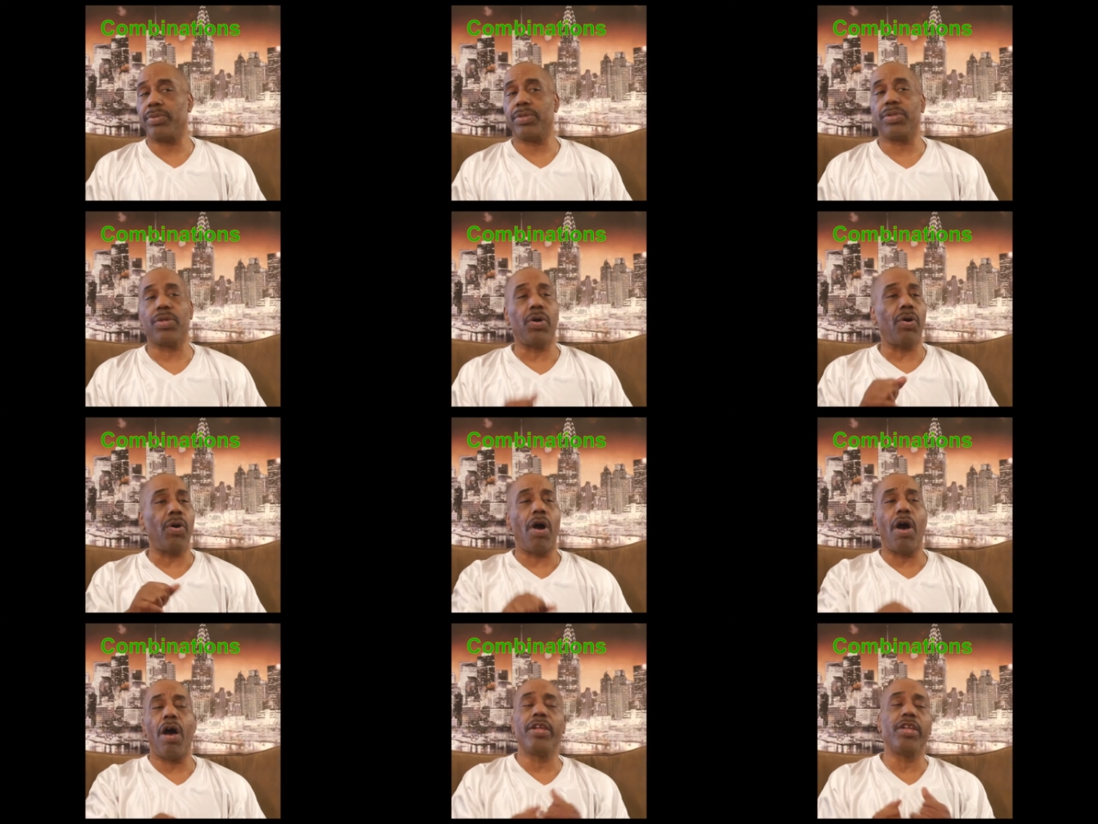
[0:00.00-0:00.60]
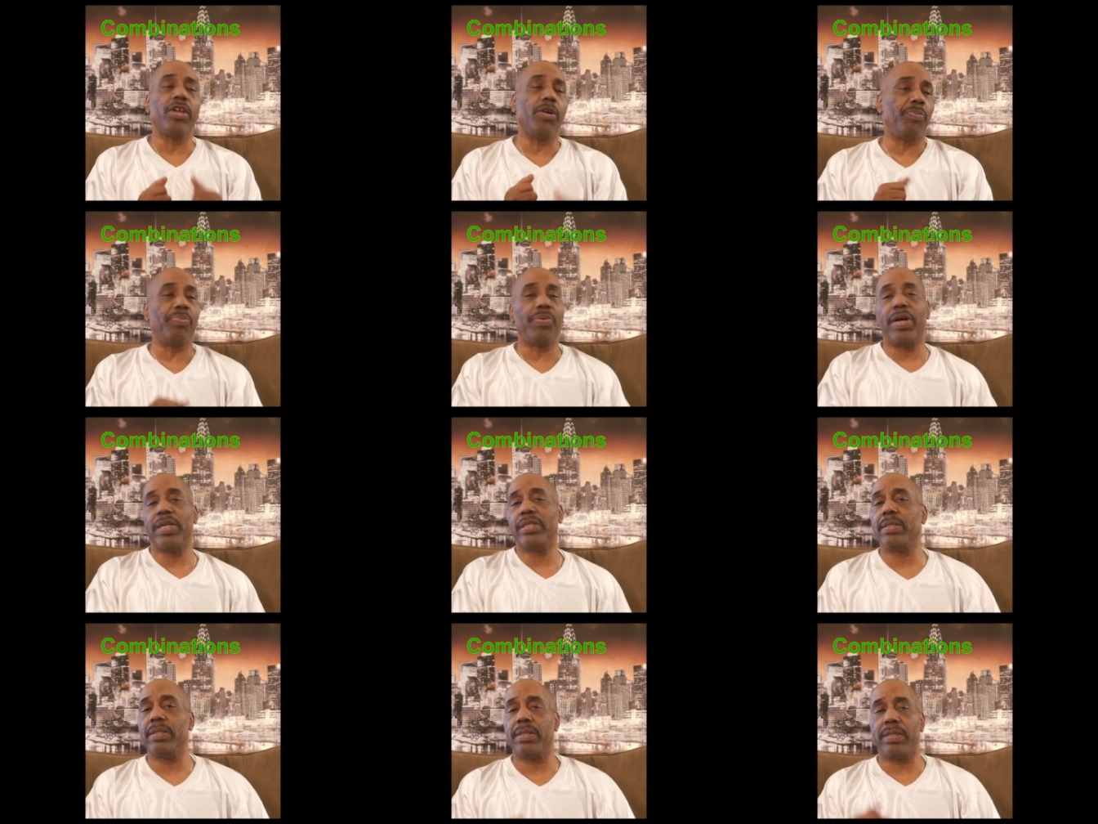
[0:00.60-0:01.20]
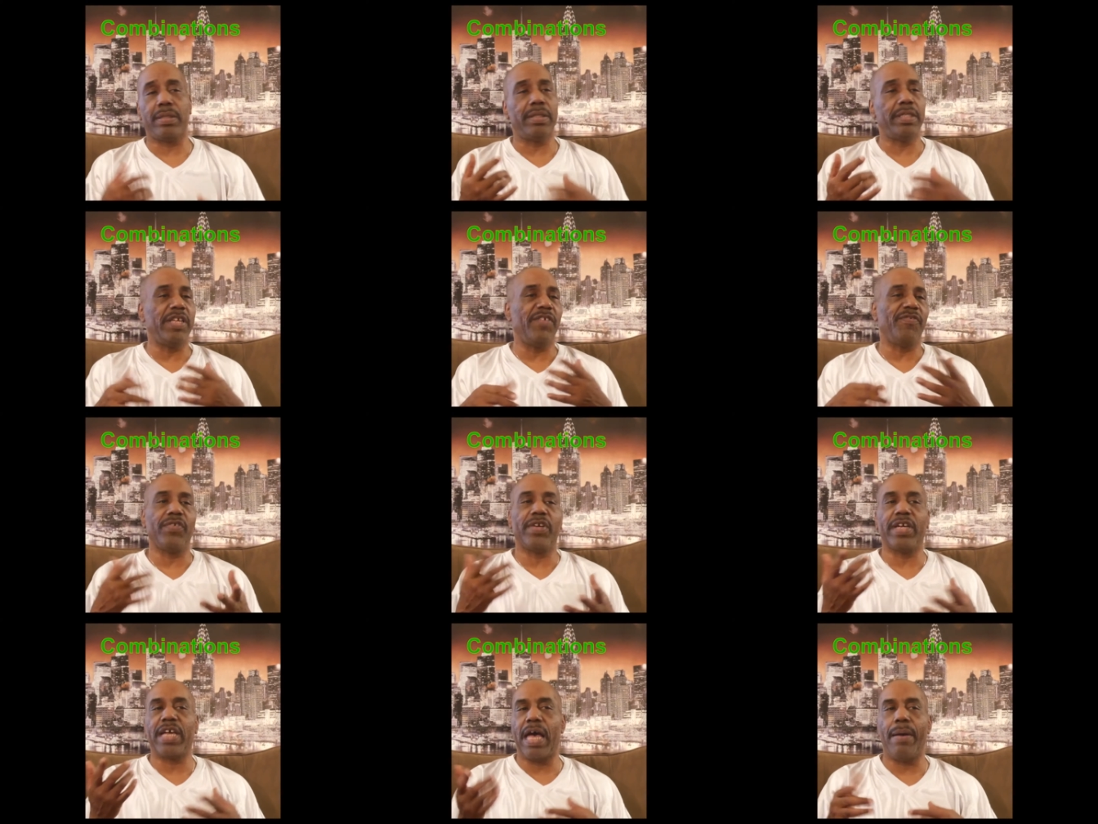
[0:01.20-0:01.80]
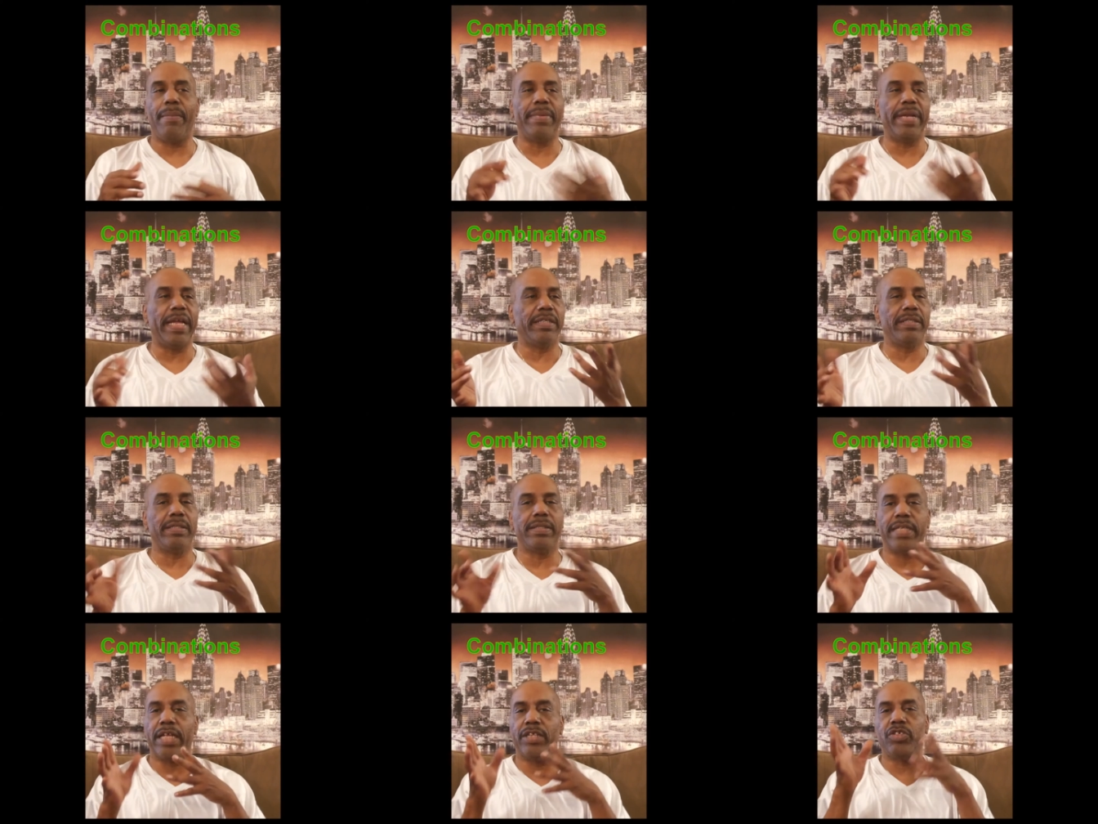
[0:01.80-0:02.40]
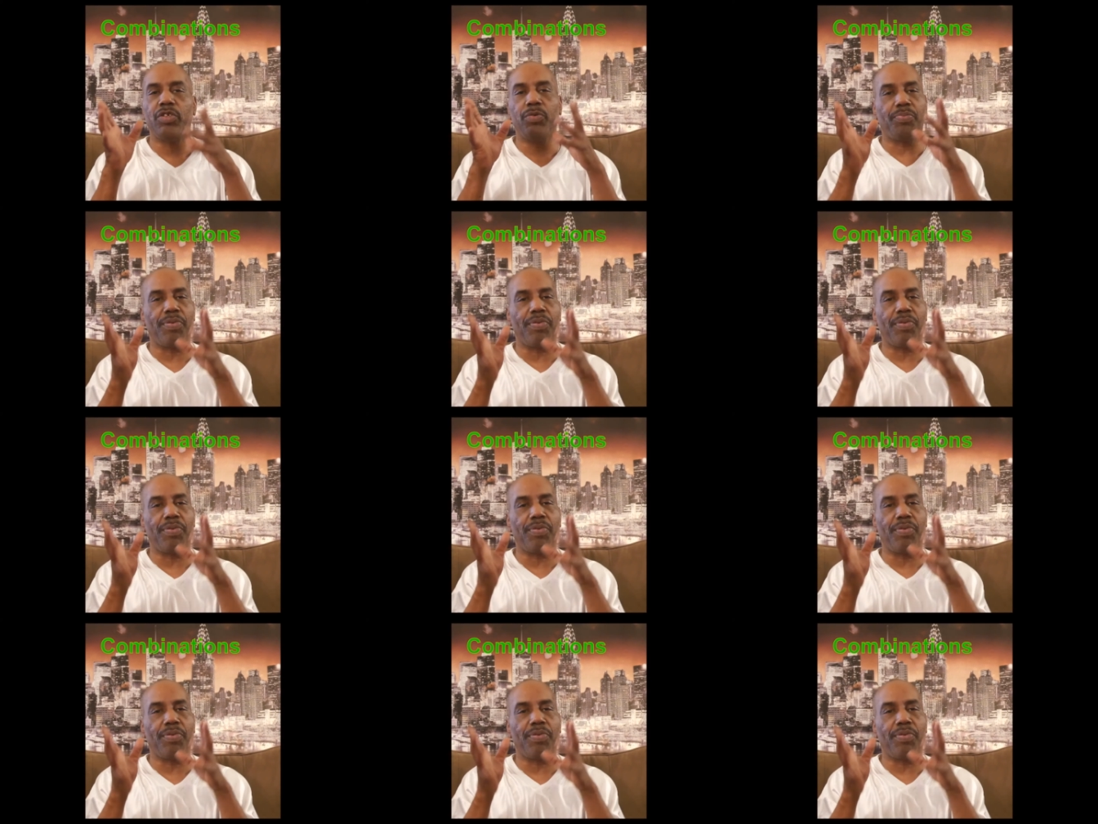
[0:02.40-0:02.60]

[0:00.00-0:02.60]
So all your punches is different combinations that you